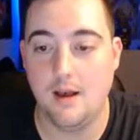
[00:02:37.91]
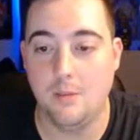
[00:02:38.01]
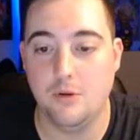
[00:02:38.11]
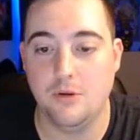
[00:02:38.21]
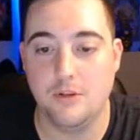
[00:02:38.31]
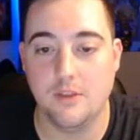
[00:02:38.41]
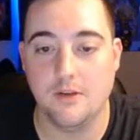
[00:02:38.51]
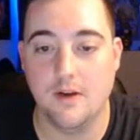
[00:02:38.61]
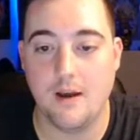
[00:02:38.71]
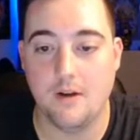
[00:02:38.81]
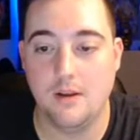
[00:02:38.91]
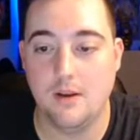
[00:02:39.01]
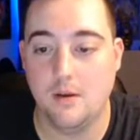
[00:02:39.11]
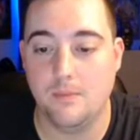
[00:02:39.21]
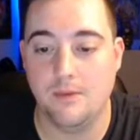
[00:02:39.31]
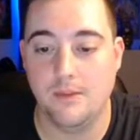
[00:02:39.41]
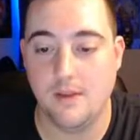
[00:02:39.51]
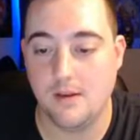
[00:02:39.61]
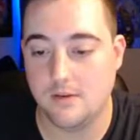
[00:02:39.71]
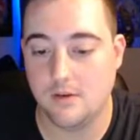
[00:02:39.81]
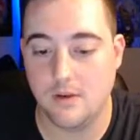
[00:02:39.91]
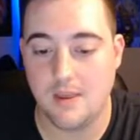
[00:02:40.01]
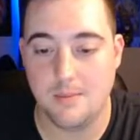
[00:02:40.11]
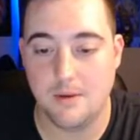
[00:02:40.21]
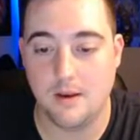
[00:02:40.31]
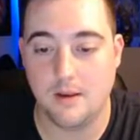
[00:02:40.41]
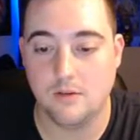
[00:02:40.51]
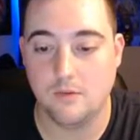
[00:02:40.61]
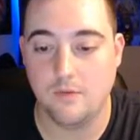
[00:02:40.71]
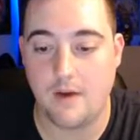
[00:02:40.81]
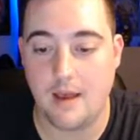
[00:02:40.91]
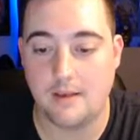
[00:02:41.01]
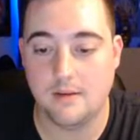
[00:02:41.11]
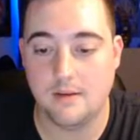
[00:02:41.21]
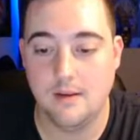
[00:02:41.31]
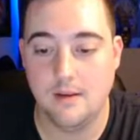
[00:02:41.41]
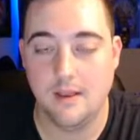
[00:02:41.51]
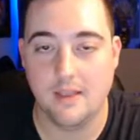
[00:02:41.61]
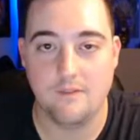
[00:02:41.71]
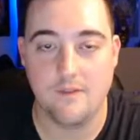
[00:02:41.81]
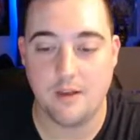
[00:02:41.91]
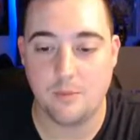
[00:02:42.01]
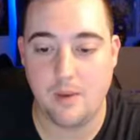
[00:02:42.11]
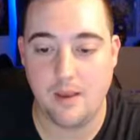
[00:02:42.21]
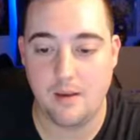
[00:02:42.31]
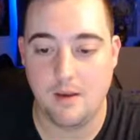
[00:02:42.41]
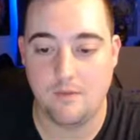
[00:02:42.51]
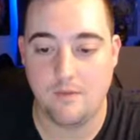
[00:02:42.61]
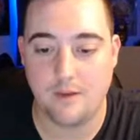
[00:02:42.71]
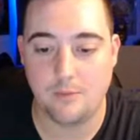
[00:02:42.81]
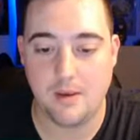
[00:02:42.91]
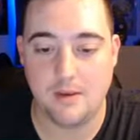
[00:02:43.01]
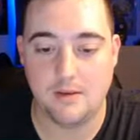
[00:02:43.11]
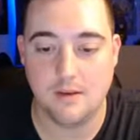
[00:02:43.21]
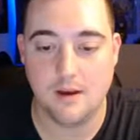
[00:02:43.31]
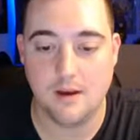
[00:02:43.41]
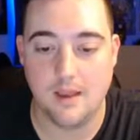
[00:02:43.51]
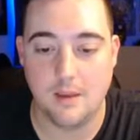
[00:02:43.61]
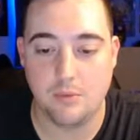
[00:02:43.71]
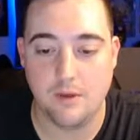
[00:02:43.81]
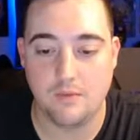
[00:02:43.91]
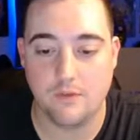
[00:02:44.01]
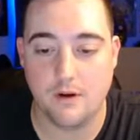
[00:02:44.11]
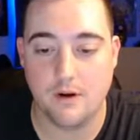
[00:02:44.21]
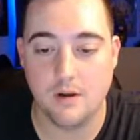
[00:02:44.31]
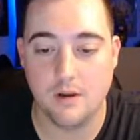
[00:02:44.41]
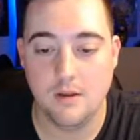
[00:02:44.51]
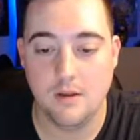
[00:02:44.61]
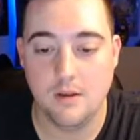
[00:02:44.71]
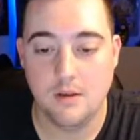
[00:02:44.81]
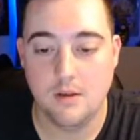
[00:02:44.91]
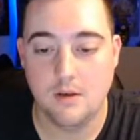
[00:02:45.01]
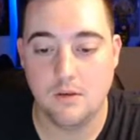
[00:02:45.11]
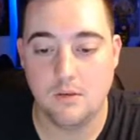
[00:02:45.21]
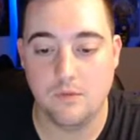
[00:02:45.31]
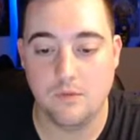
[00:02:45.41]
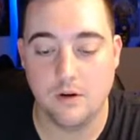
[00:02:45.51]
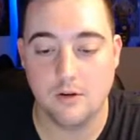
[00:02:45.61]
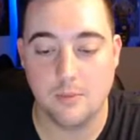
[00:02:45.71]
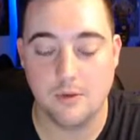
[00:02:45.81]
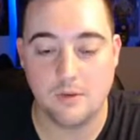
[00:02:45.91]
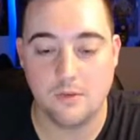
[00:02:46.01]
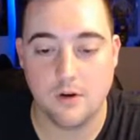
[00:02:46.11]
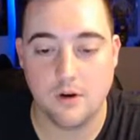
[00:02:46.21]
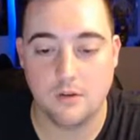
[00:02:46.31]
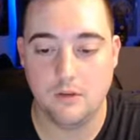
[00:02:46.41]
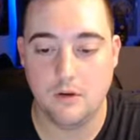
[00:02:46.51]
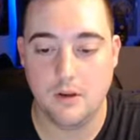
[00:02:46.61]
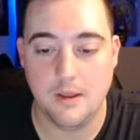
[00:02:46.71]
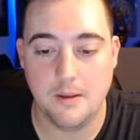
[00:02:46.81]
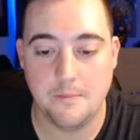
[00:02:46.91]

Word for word: Boots on the ground, hopefully they still keep it nice and fast. I like fast-paced gameplay for especially for Call of Duty.